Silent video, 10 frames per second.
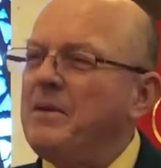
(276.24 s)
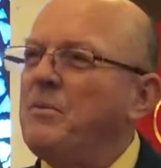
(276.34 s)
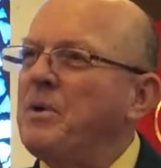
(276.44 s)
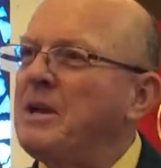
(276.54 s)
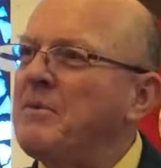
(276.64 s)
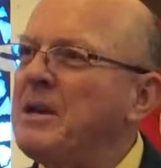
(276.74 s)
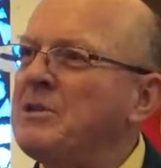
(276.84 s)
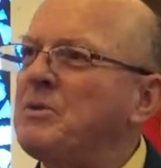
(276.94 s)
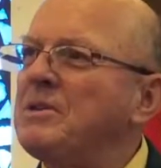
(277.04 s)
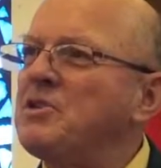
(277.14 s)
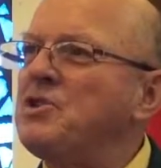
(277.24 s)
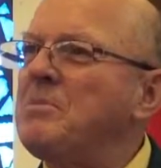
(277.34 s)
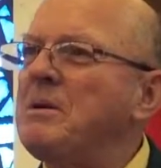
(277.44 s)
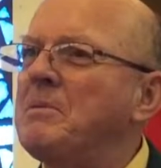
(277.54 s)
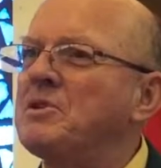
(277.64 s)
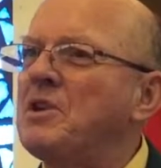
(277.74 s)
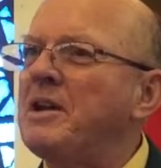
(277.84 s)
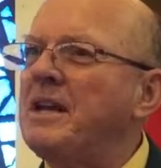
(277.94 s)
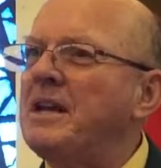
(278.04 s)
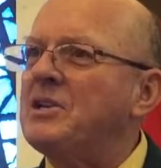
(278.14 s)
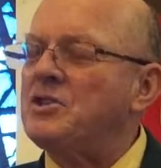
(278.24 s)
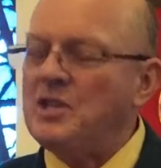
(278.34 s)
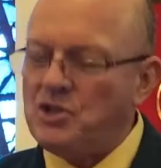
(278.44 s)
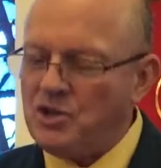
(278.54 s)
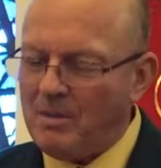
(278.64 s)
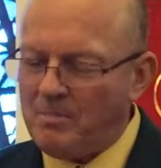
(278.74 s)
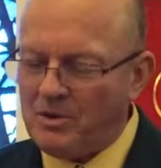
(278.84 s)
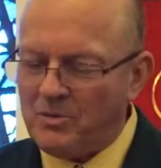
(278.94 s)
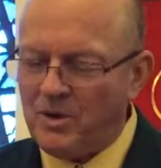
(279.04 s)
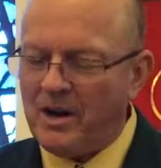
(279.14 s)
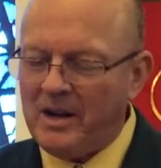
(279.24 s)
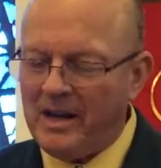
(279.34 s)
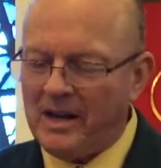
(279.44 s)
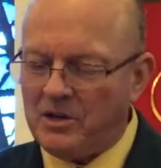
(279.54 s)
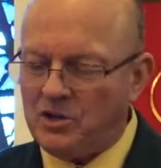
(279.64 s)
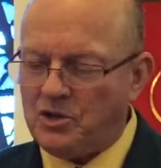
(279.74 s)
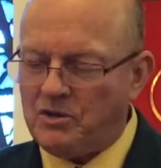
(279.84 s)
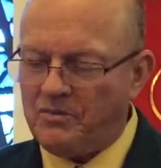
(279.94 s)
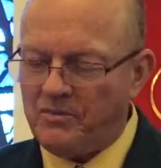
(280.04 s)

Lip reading: whenever he was with the sheep, he was on edge. These shepherds were on edge.